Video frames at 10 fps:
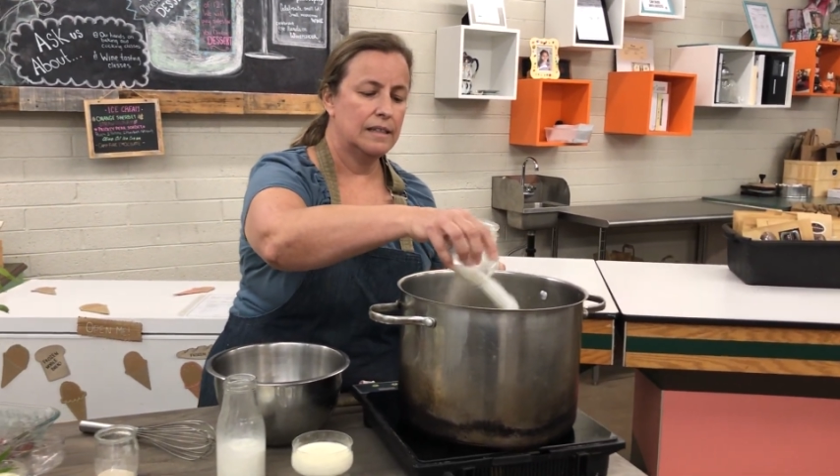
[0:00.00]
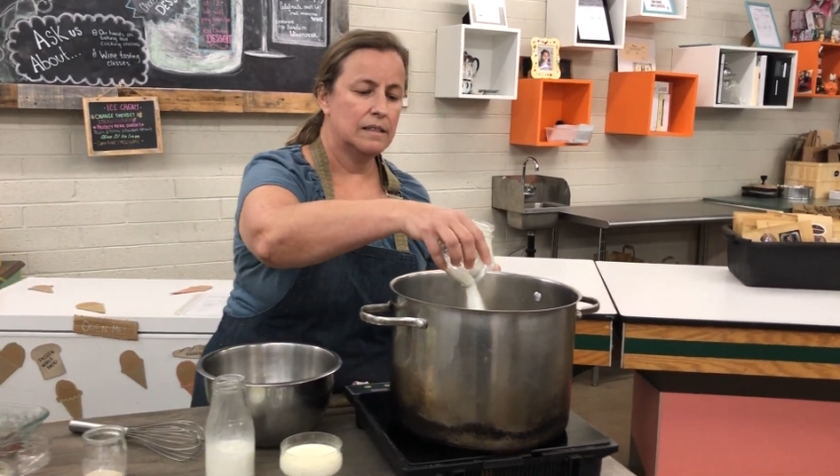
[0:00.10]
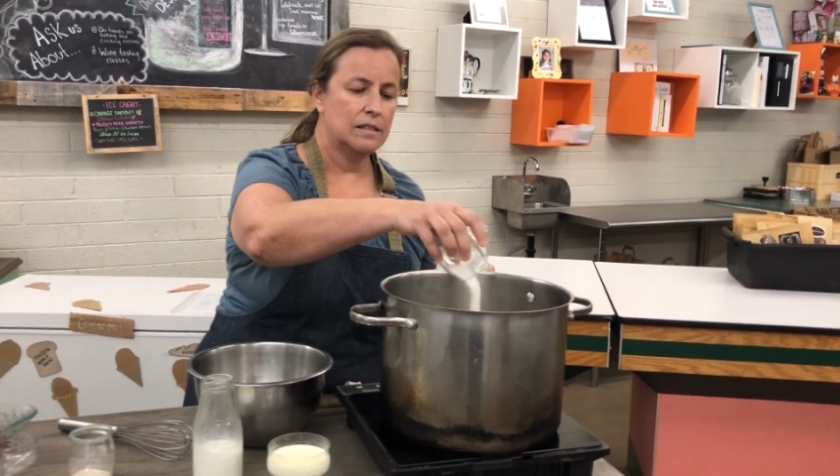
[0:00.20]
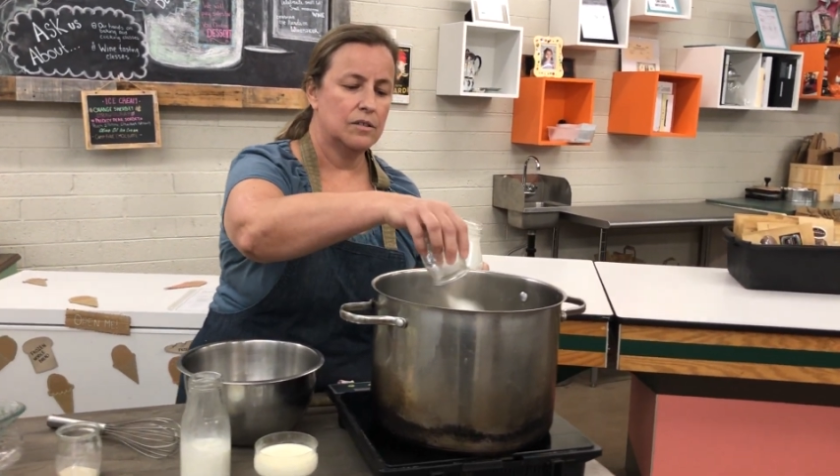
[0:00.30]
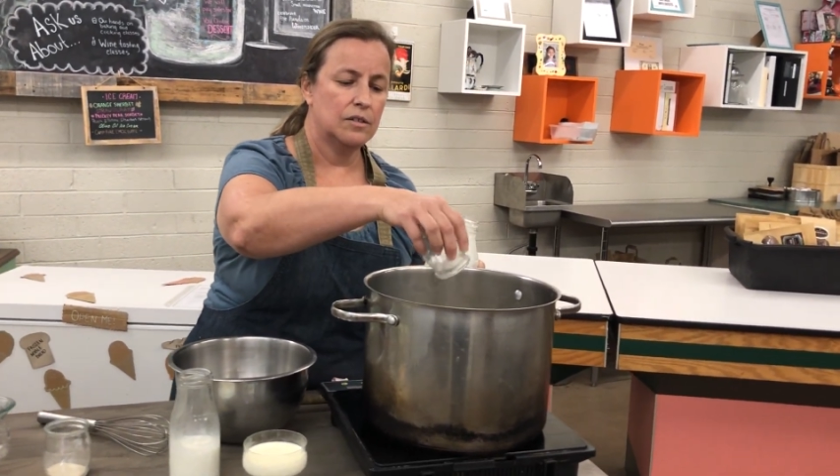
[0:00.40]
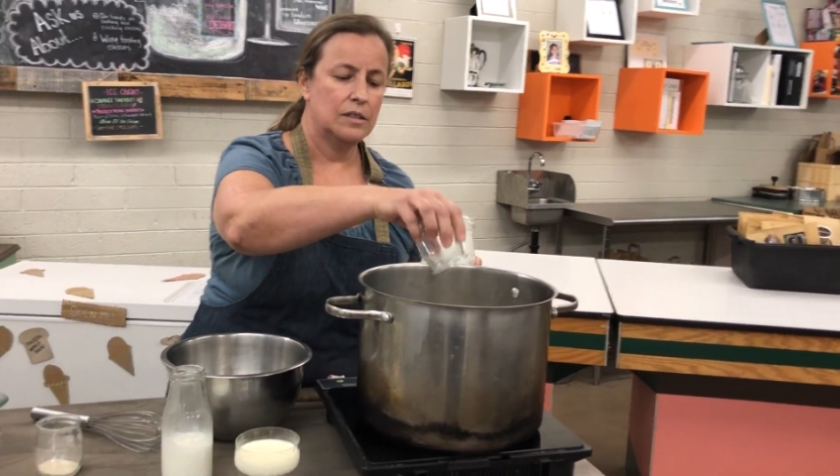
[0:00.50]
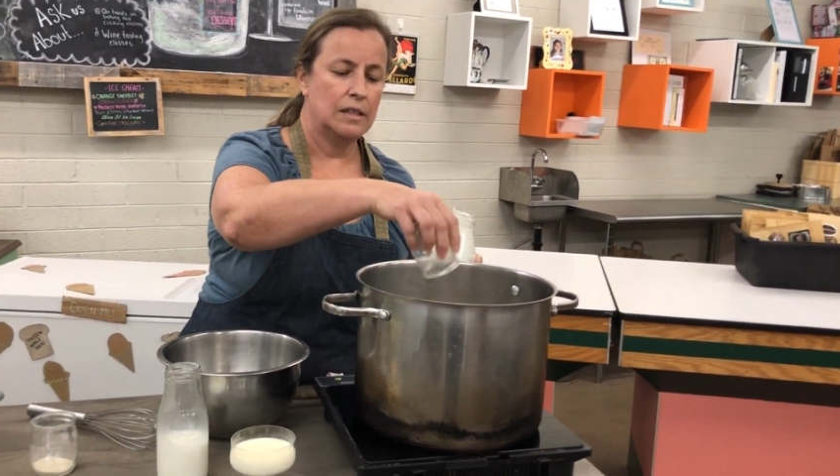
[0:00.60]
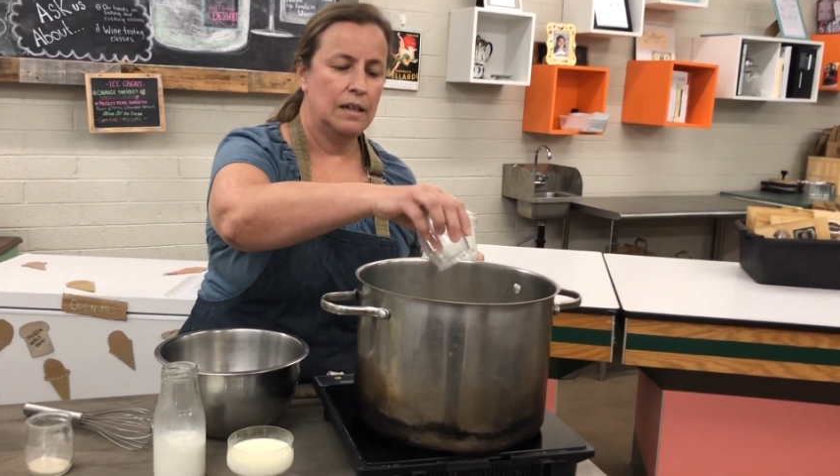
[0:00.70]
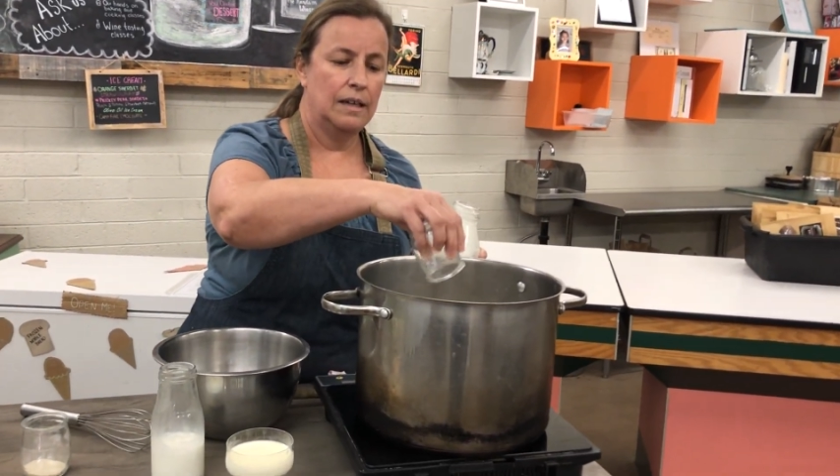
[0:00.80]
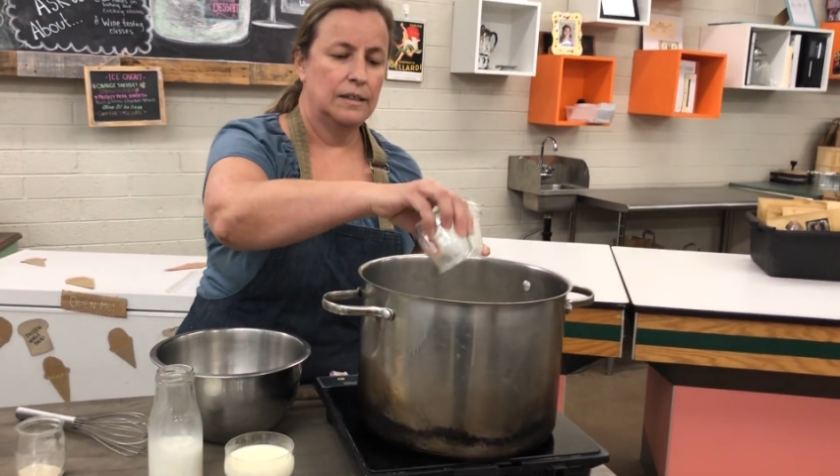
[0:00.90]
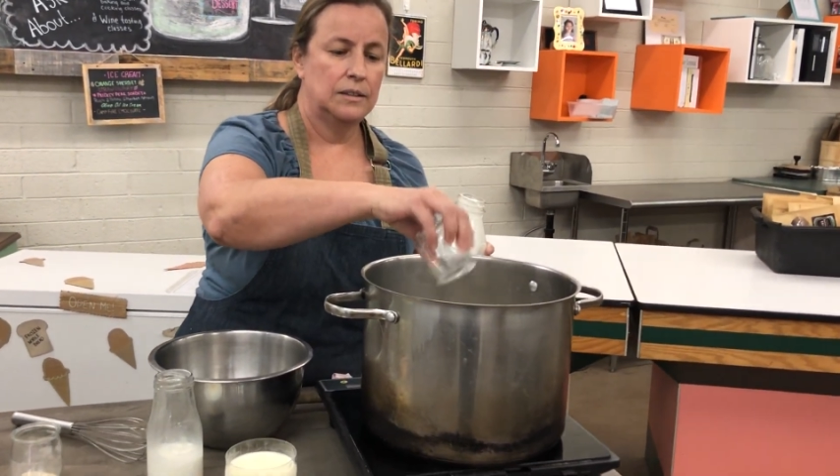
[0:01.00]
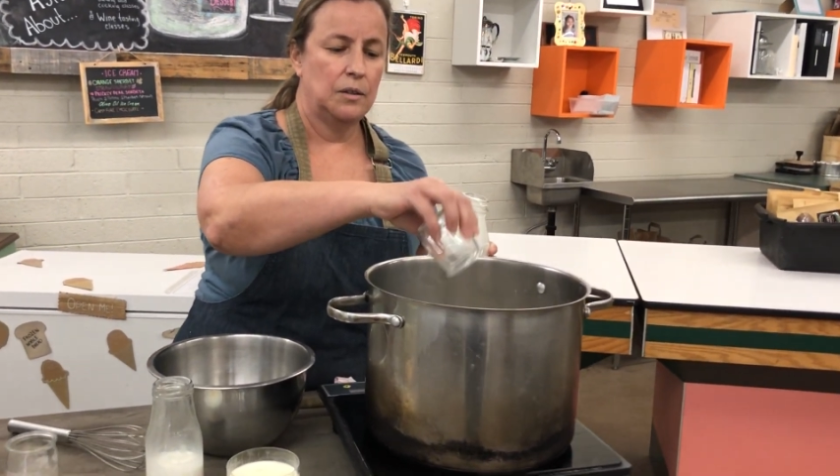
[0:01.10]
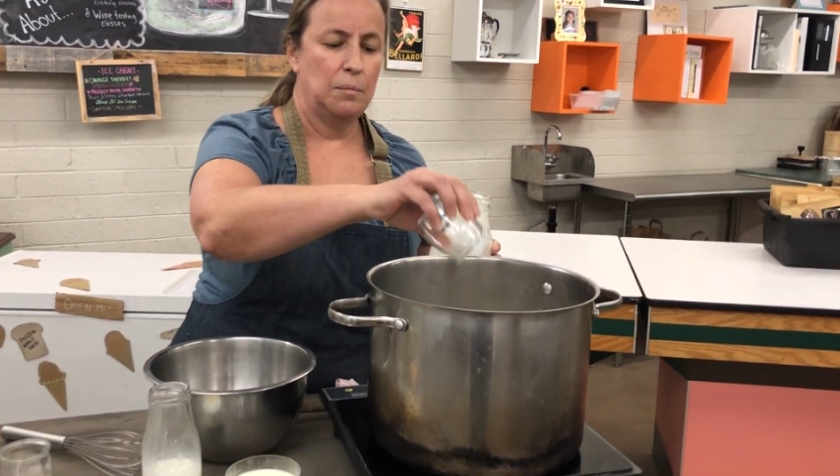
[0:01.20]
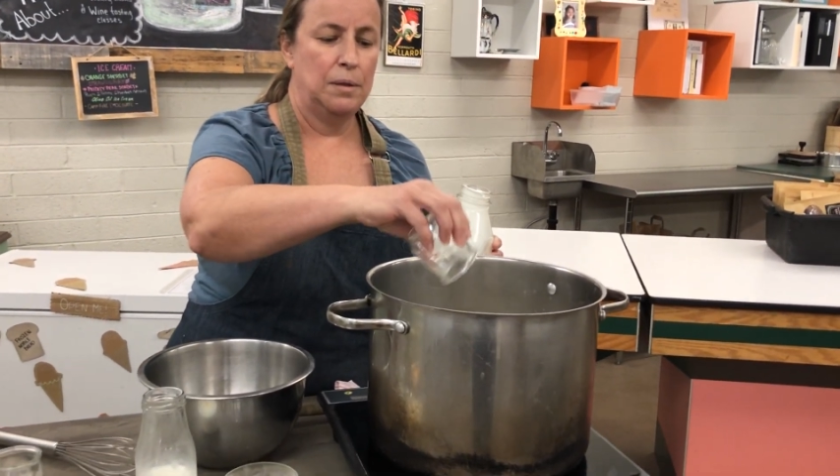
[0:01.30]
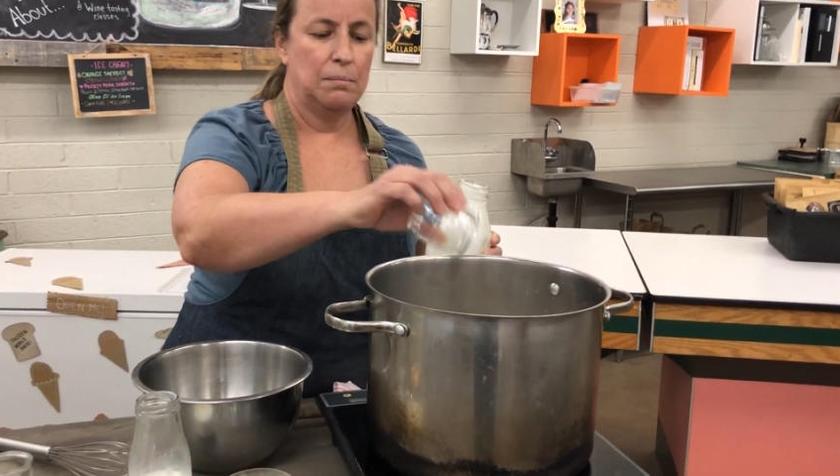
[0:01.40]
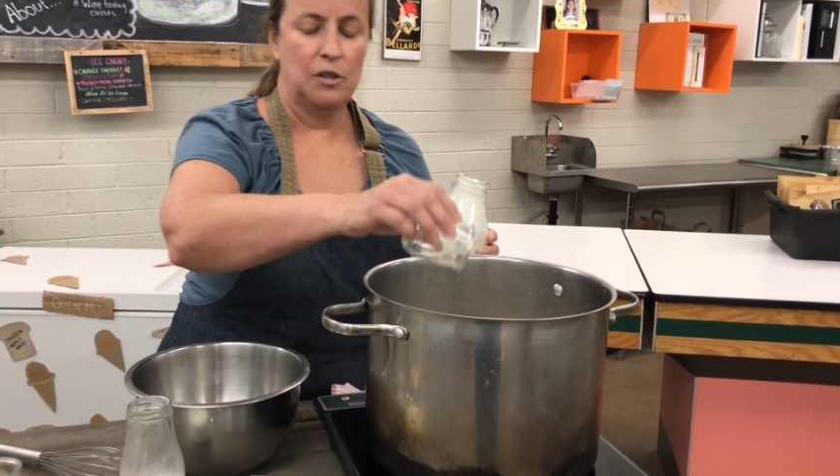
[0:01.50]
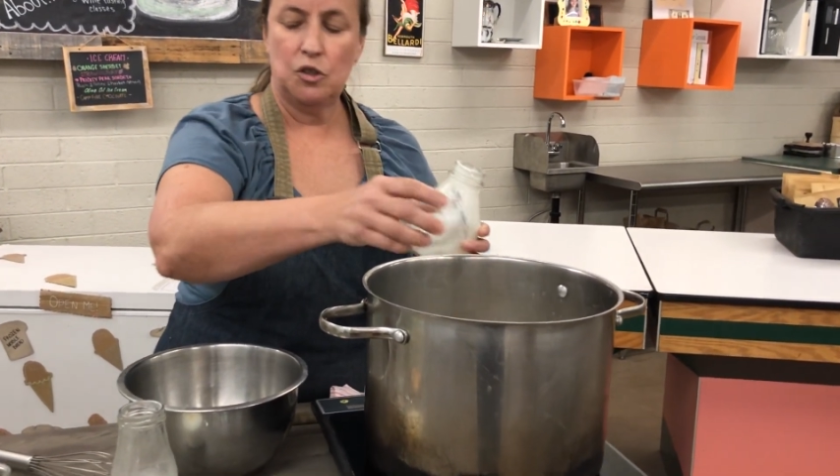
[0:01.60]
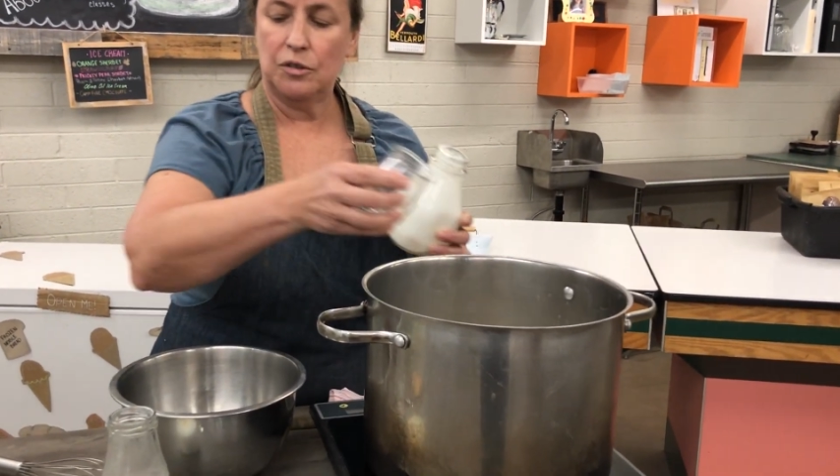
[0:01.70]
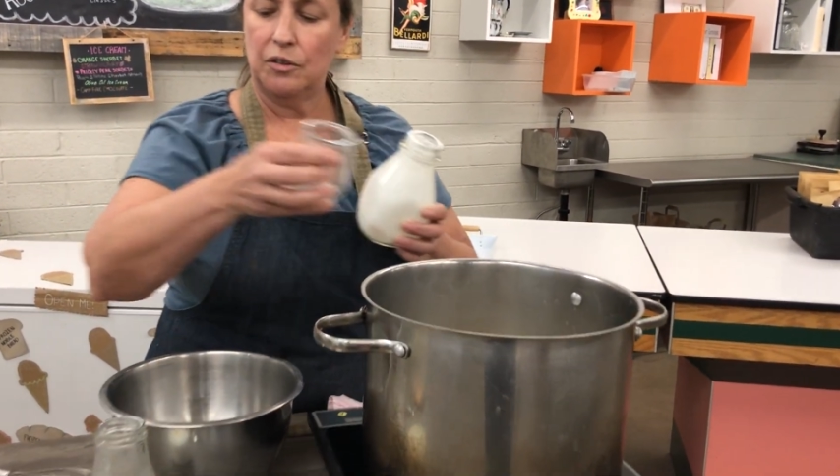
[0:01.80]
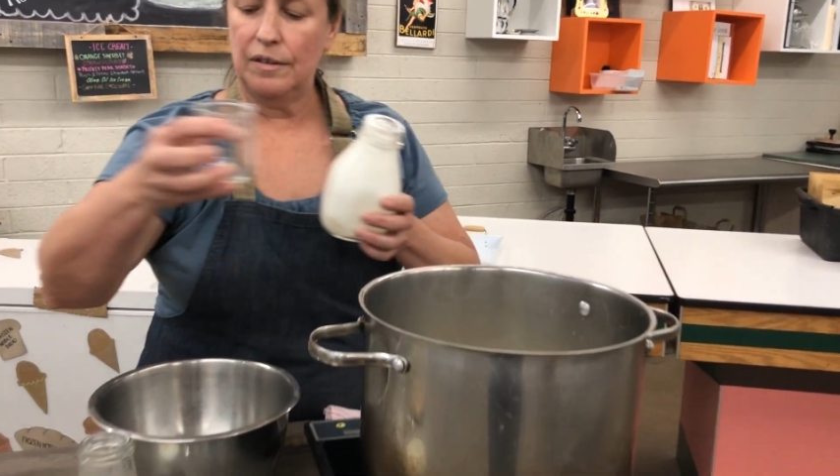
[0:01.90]
dessert. So I put my
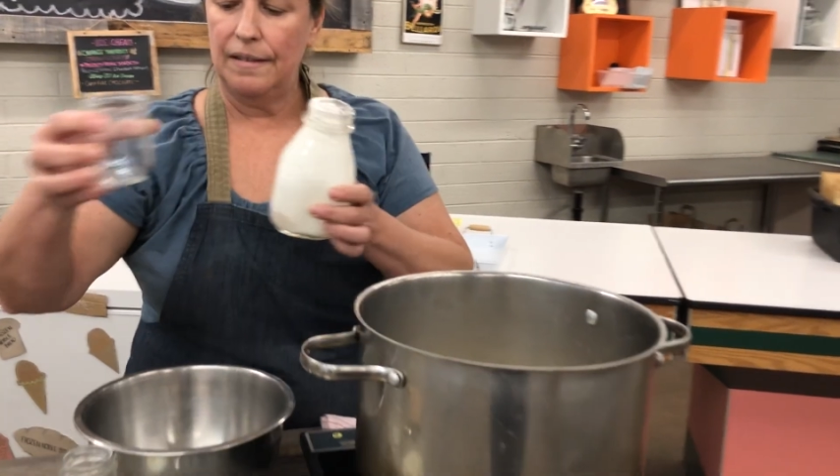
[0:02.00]
sugar in